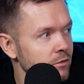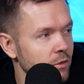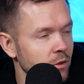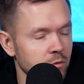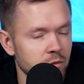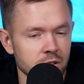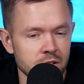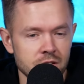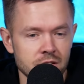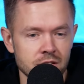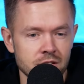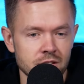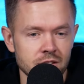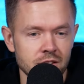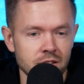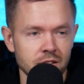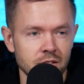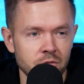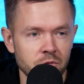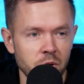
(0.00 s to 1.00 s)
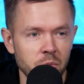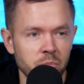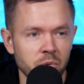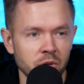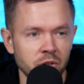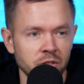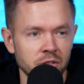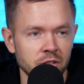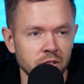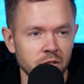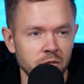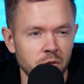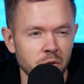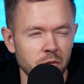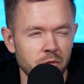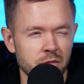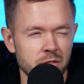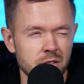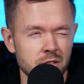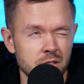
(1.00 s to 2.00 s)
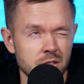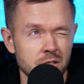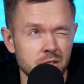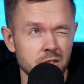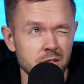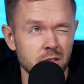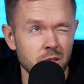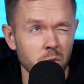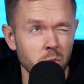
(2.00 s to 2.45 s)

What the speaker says: with this 3-pointer with